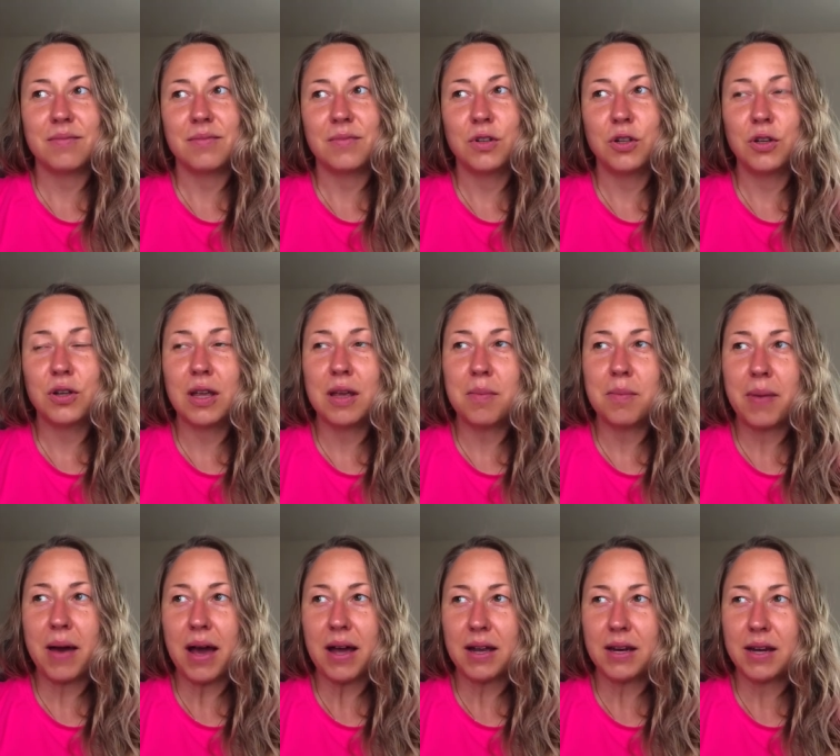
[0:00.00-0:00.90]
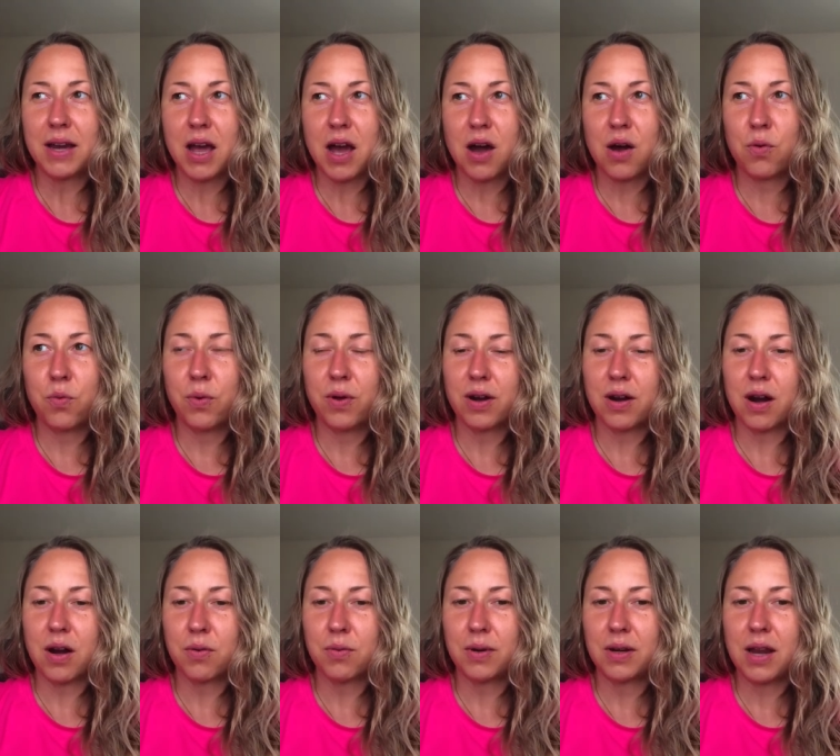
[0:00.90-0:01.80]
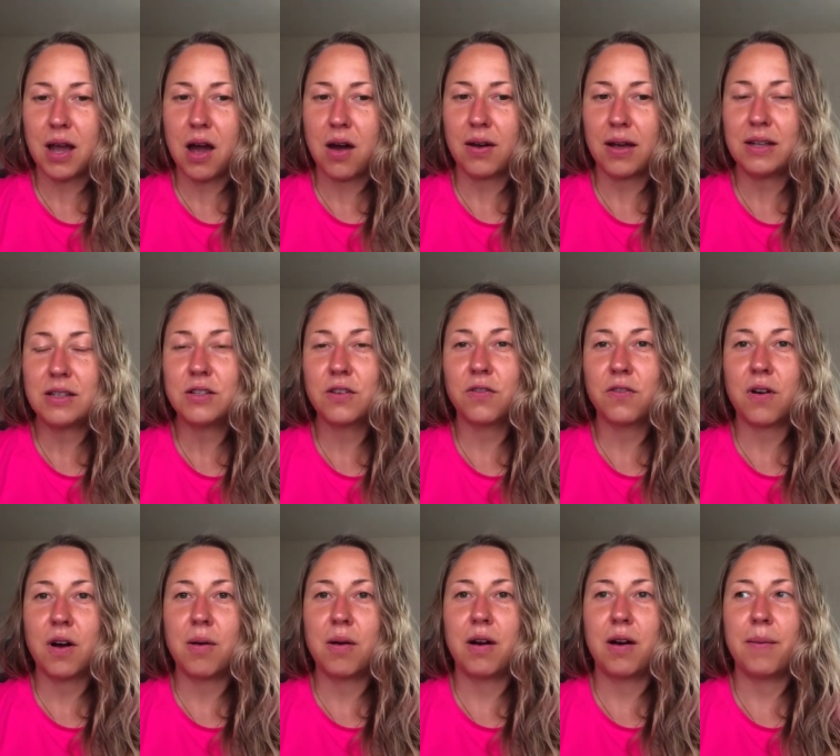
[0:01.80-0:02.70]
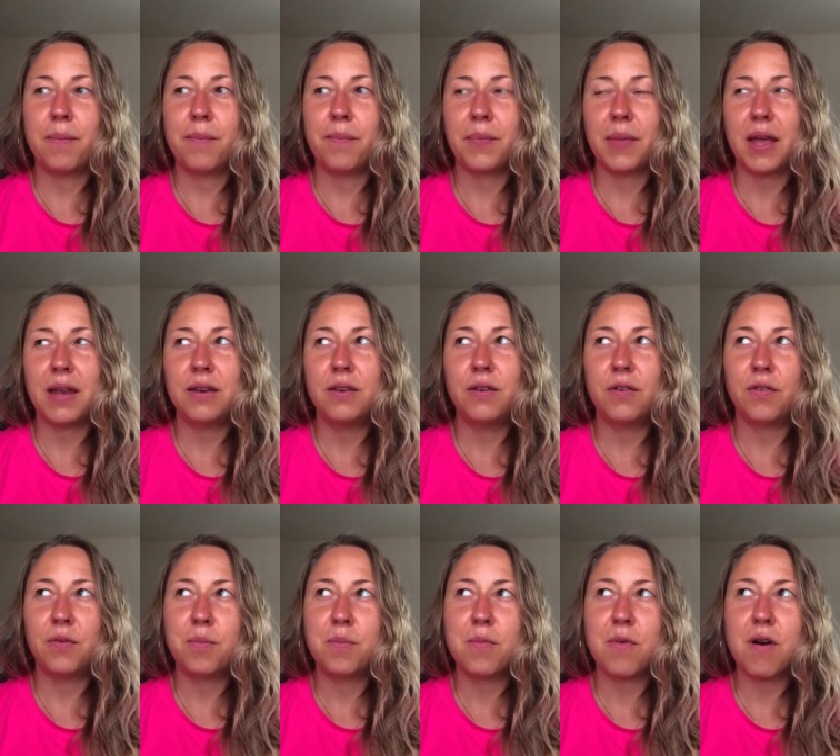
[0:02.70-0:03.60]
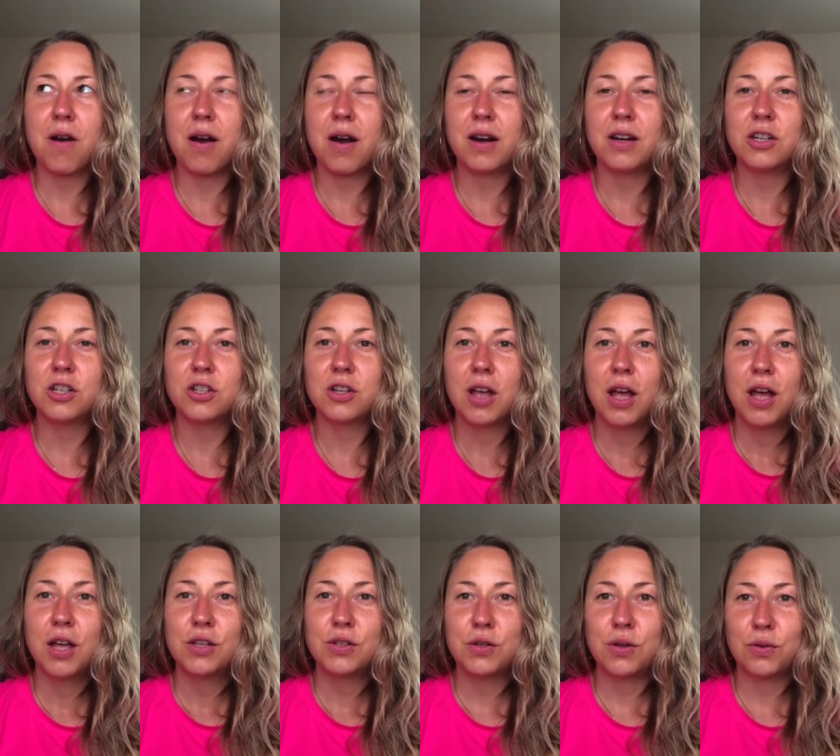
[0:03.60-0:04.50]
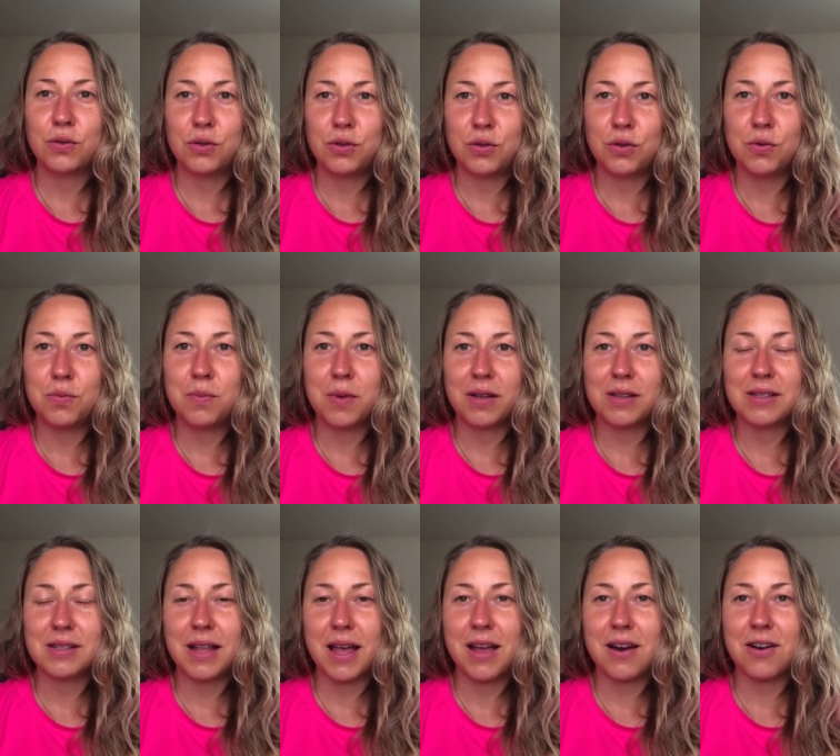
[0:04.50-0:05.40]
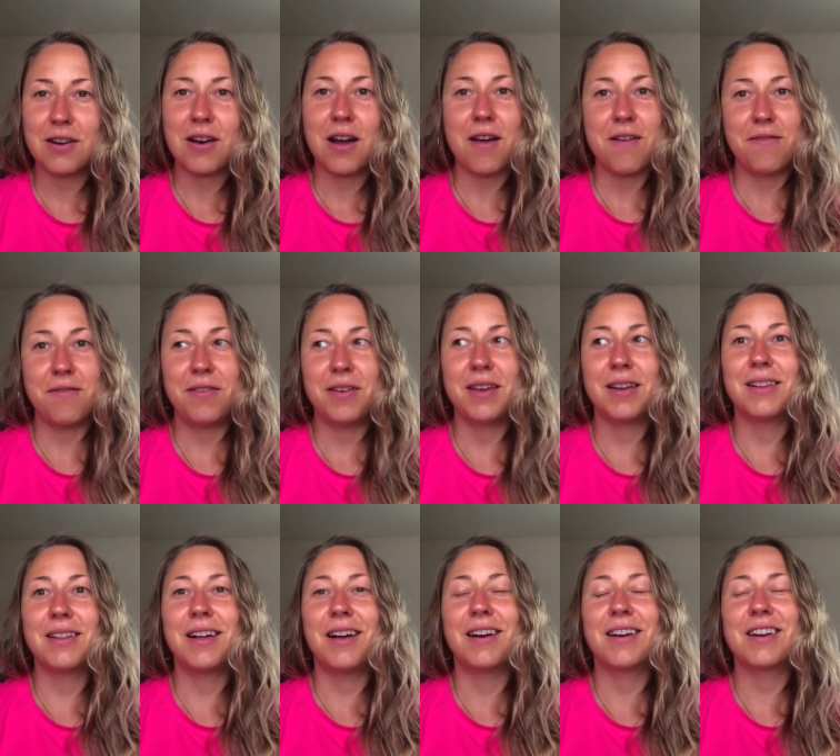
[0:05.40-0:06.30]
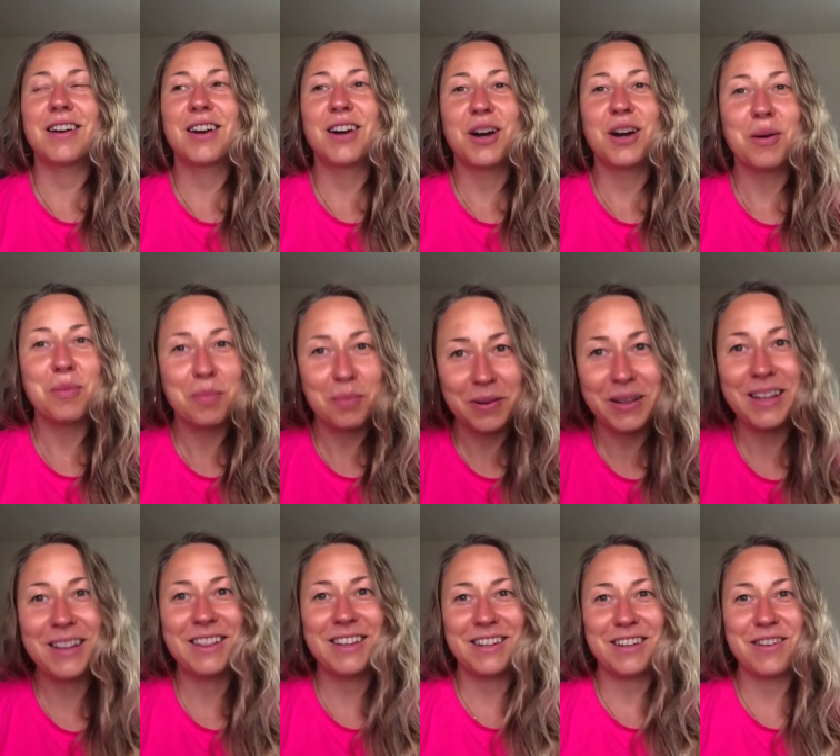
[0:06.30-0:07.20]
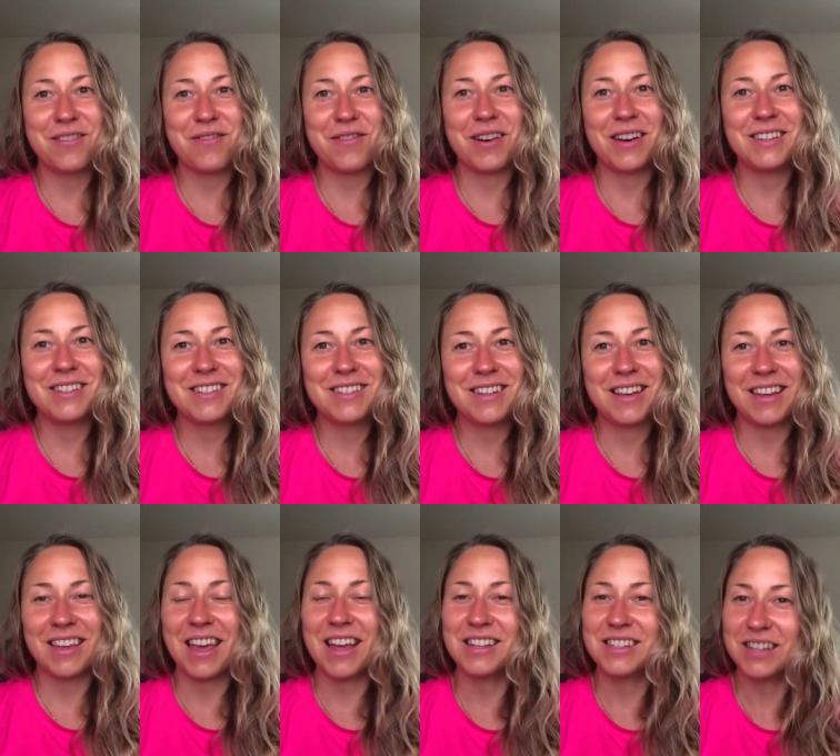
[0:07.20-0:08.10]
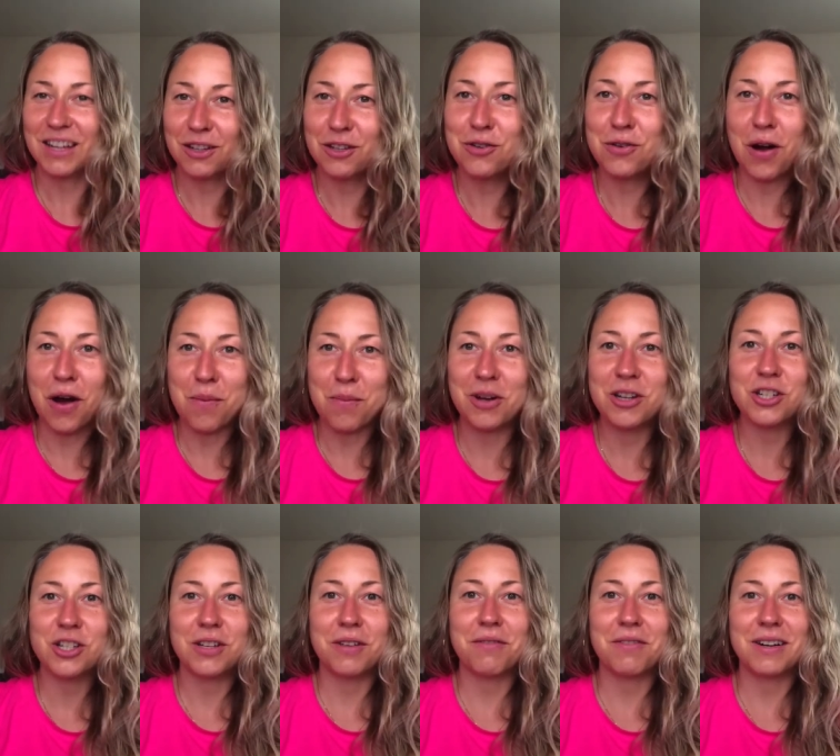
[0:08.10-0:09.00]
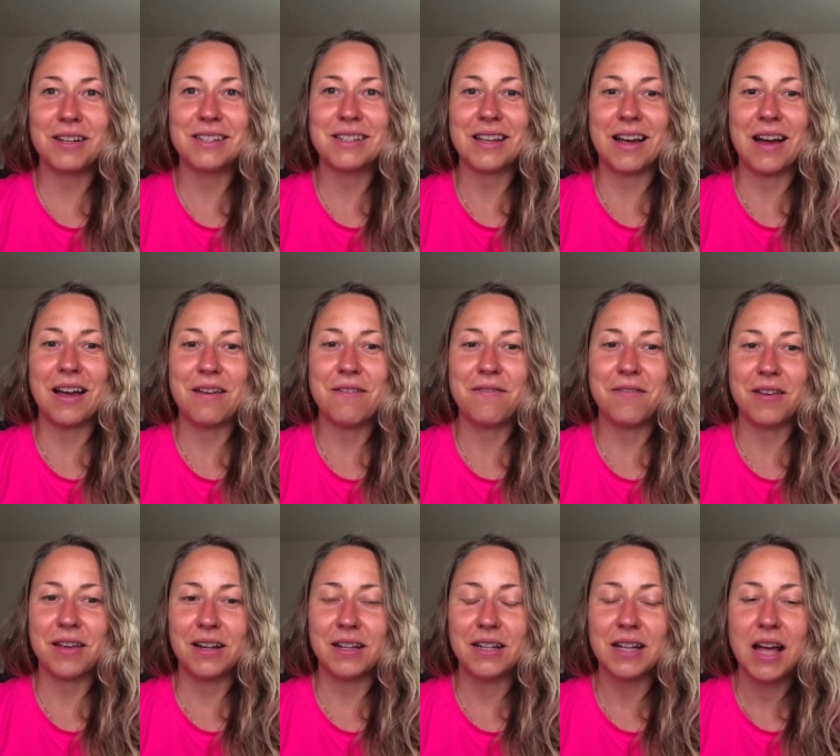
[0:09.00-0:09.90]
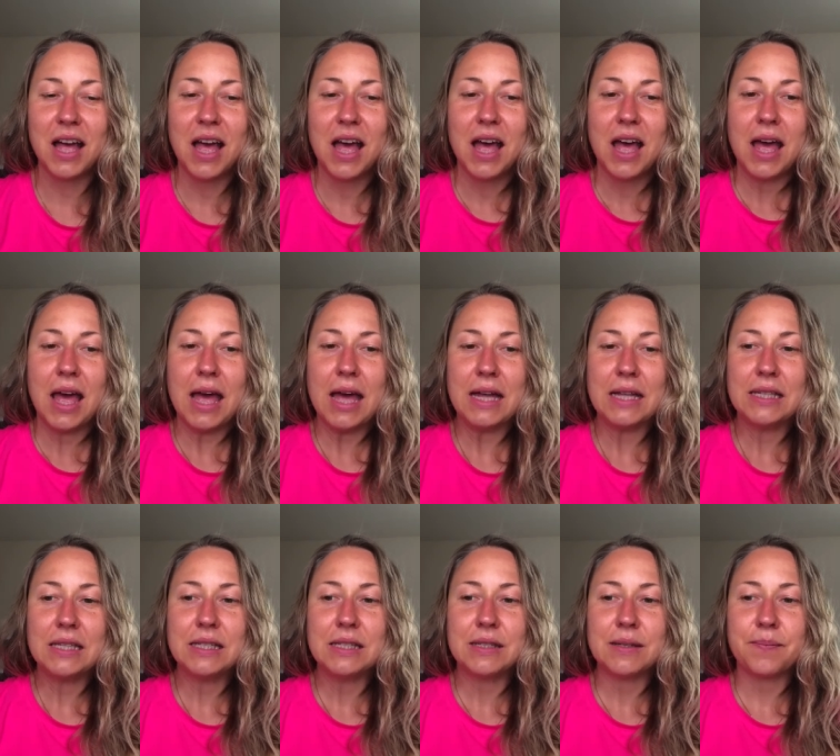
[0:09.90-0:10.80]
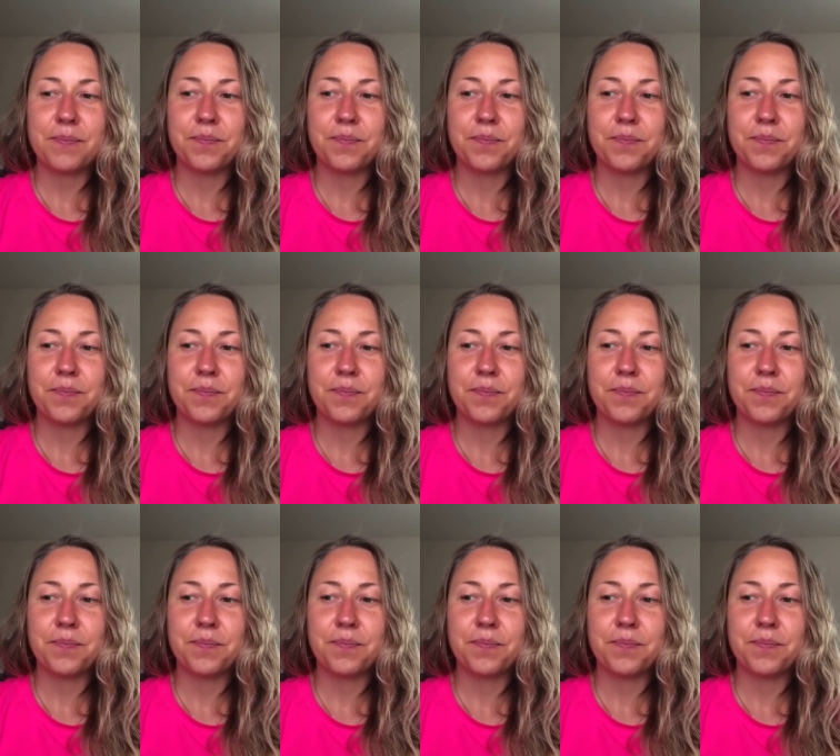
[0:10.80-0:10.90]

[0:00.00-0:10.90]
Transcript: looking back now, where are we now? End of um, end of March. So two months later, I feel completely different. I can't tell you how much different I feel. And